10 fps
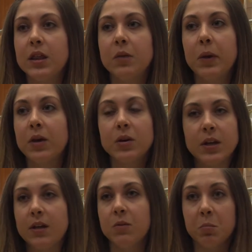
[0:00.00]
that we
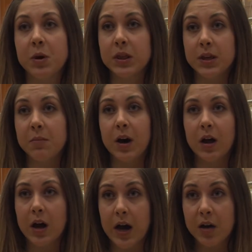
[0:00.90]
couldn't even put them
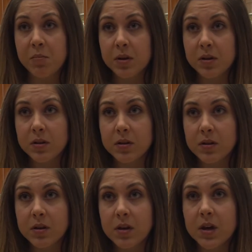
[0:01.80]
all up.
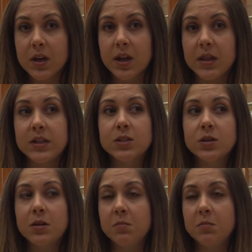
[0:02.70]
And these are all